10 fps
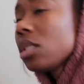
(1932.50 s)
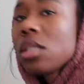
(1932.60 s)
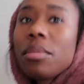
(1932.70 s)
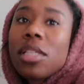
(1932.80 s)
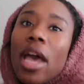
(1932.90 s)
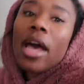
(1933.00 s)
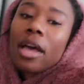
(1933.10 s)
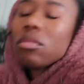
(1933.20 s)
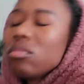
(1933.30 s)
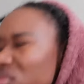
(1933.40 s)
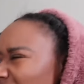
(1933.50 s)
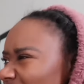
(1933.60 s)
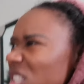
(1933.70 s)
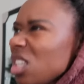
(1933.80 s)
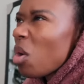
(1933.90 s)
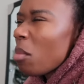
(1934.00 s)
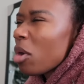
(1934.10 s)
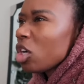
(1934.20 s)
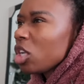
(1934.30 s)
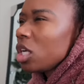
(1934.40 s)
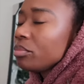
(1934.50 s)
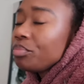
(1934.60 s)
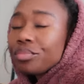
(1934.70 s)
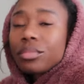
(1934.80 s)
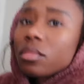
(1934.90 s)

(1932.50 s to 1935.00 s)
I just stopped at, did I say Walmart earlier?